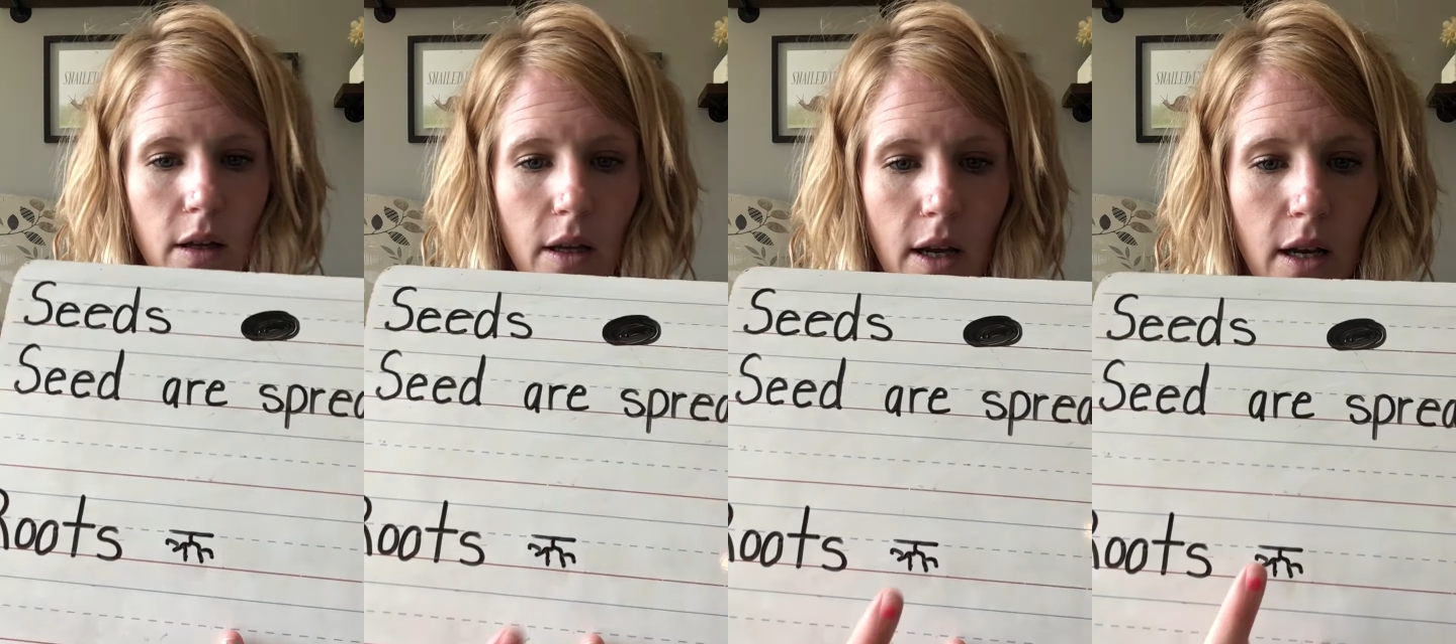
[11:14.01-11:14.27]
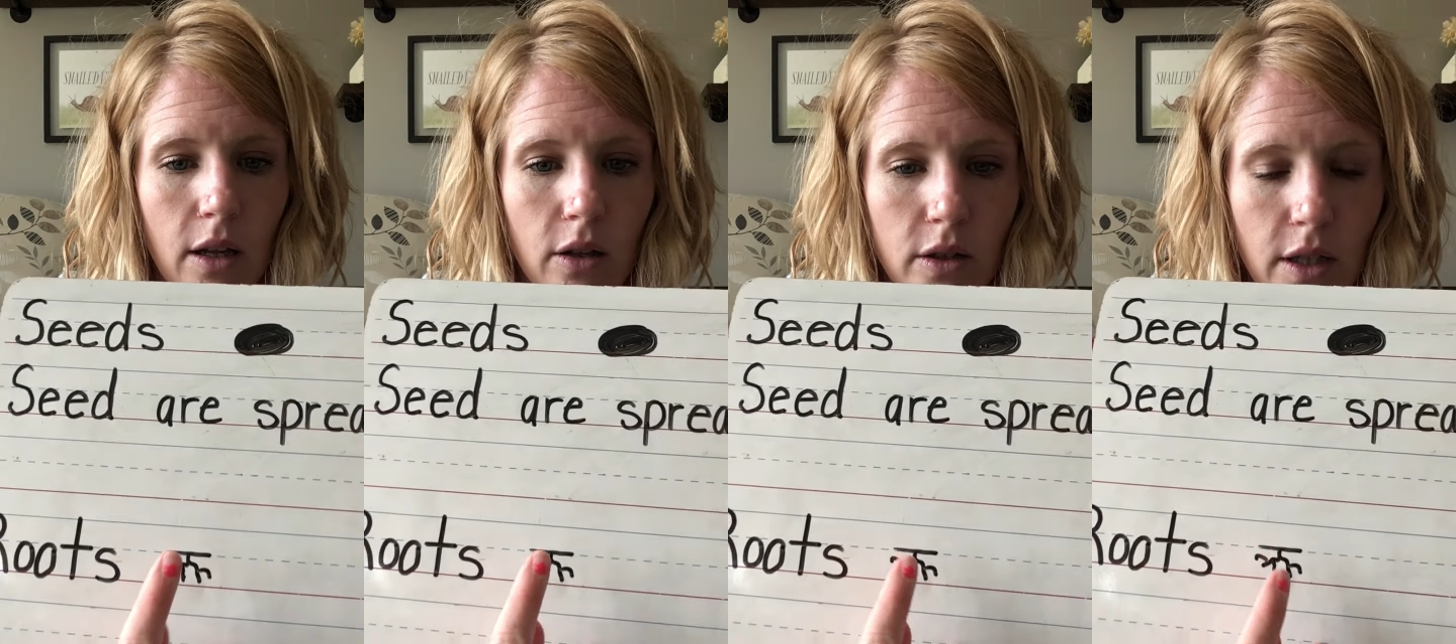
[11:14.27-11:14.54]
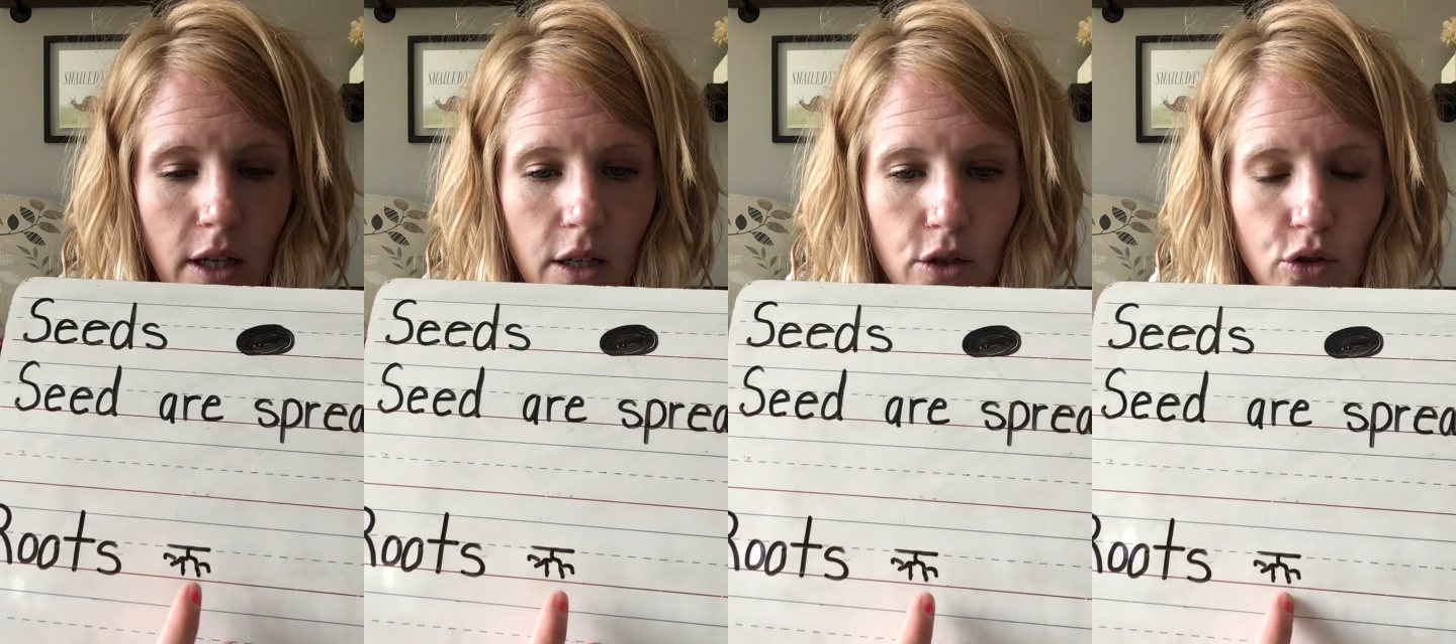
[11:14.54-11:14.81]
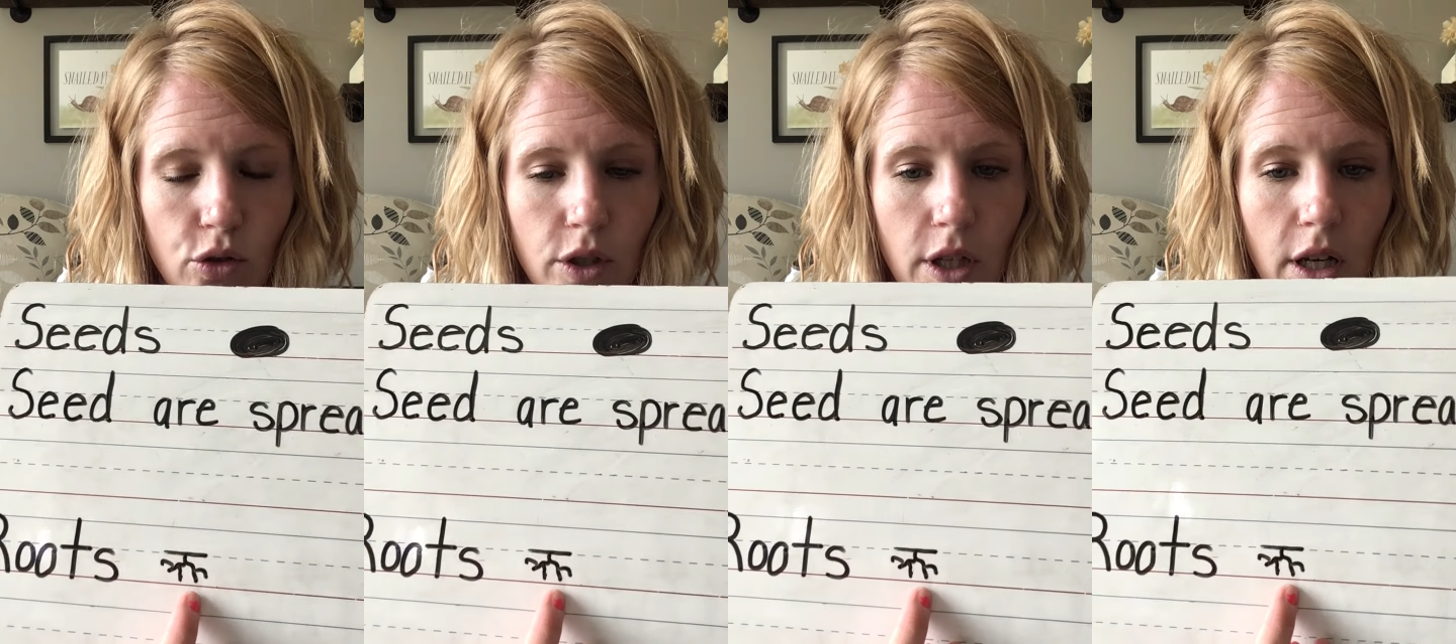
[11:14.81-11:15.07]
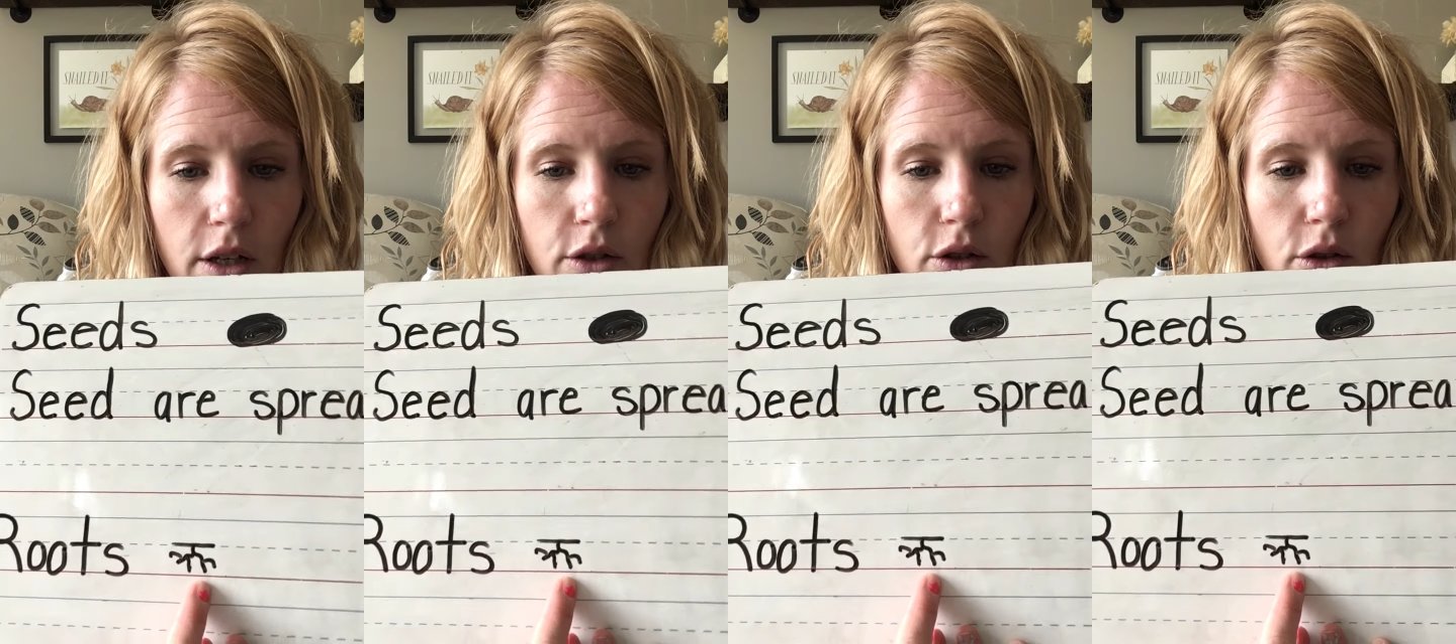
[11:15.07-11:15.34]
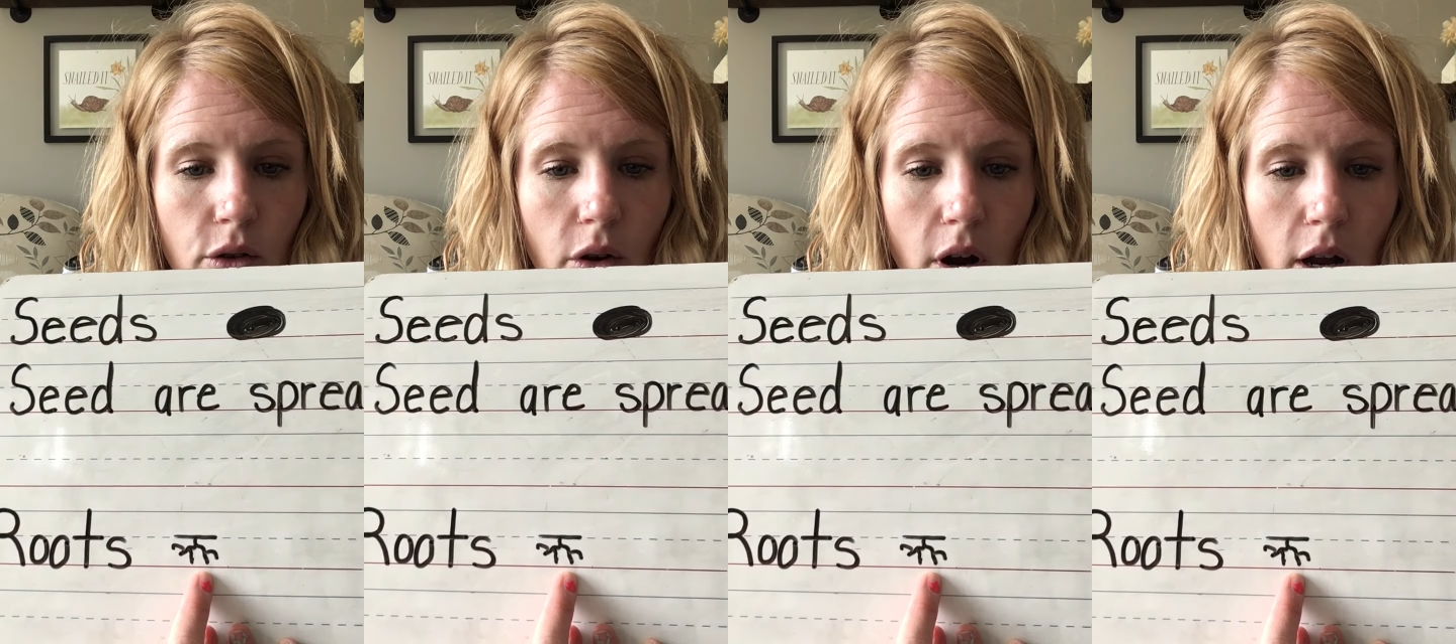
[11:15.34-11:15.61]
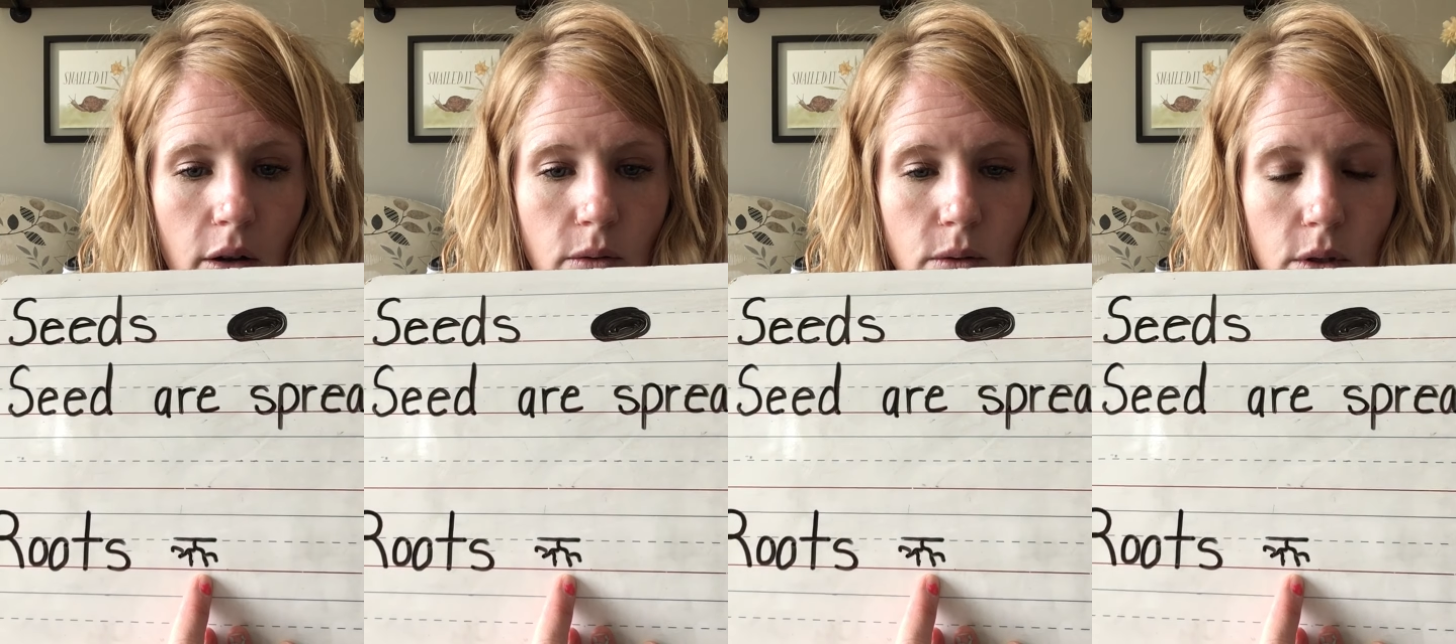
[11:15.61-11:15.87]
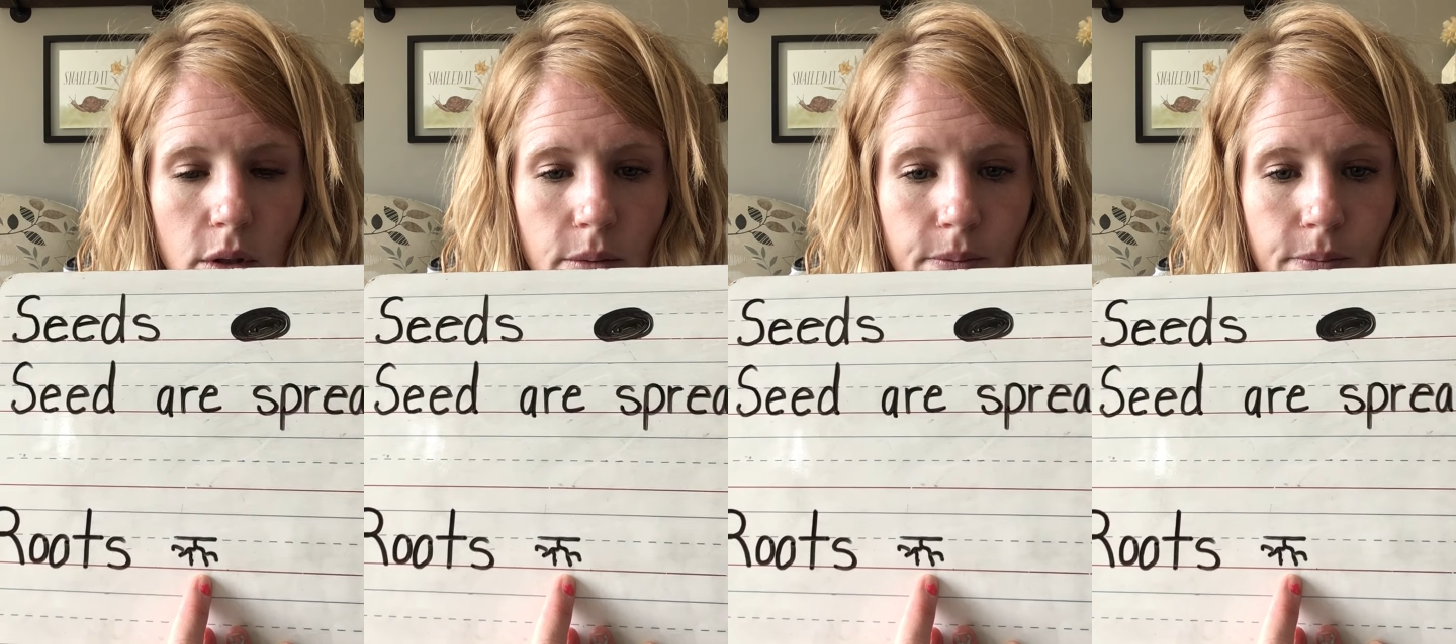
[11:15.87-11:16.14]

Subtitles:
kind of looks like a tree underground.